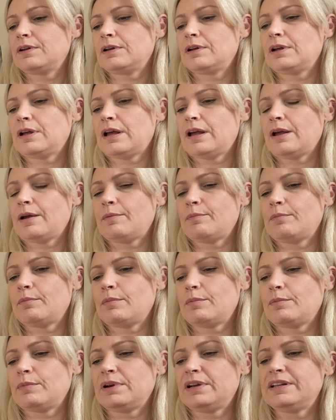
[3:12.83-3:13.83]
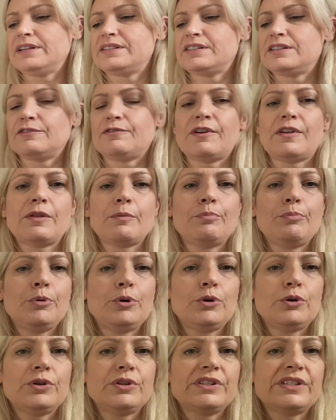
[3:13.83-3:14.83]
a list of other
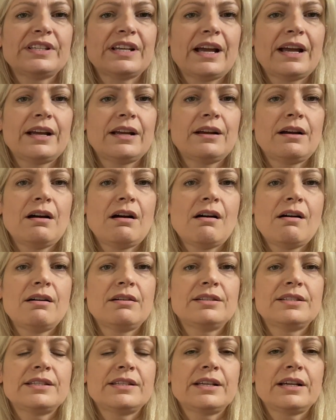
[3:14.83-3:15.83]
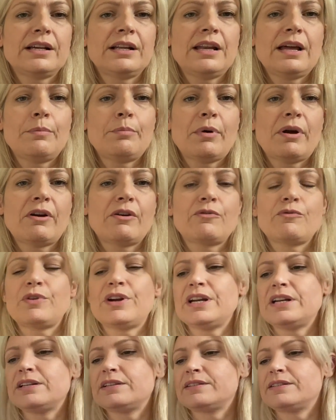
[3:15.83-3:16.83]
books and cards that Collette
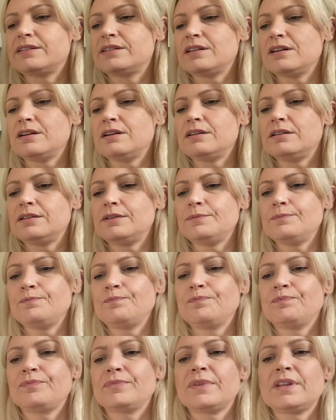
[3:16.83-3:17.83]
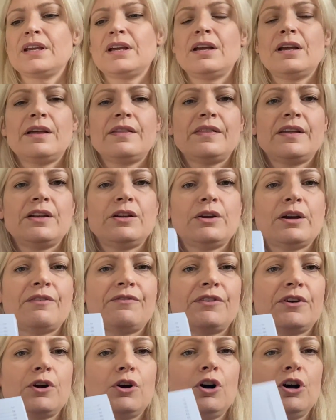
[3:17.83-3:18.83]
Baron-Reid has done. Then you
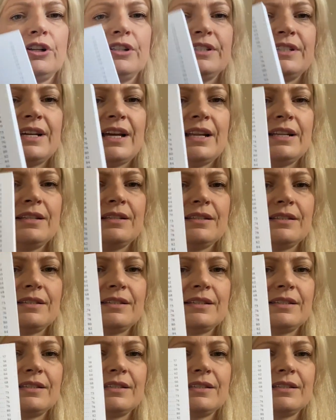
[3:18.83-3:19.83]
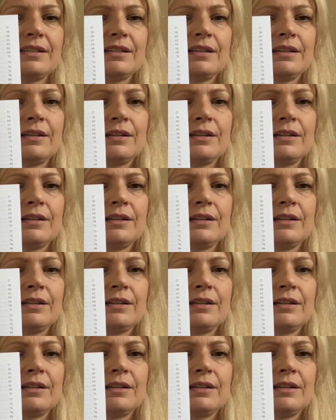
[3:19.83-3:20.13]
have the contents,